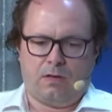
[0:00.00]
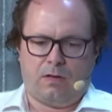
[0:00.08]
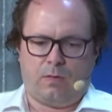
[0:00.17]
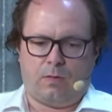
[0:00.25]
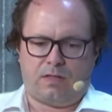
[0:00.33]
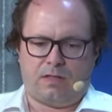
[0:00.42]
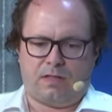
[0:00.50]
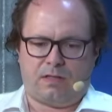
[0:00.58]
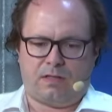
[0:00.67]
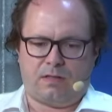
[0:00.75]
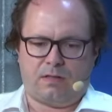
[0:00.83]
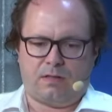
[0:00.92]
there was
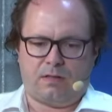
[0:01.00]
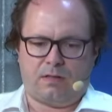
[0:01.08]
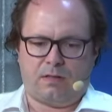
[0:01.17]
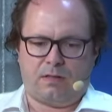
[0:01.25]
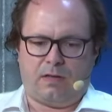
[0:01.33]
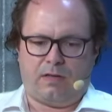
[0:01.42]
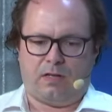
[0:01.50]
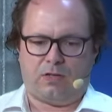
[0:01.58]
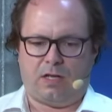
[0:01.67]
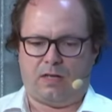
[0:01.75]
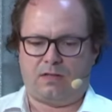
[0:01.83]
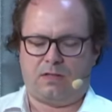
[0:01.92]
this, I
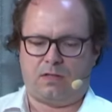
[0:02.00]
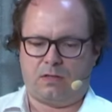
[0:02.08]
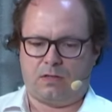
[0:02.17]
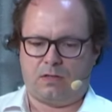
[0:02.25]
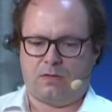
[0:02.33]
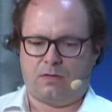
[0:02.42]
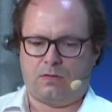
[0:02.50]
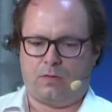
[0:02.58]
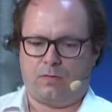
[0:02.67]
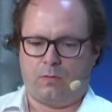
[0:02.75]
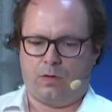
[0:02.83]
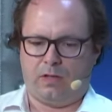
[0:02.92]
think, chance to sort
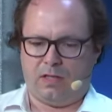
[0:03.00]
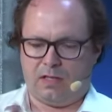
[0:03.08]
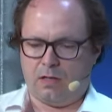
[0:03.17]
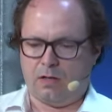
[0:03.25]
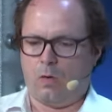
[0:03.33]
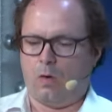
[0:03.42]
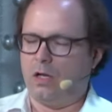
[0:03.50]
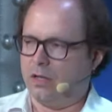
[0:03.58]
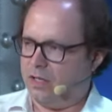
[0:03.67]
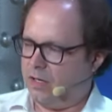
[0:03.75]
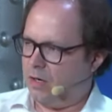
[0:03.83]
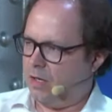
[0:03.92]
of really go
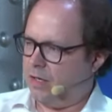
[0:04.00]
all in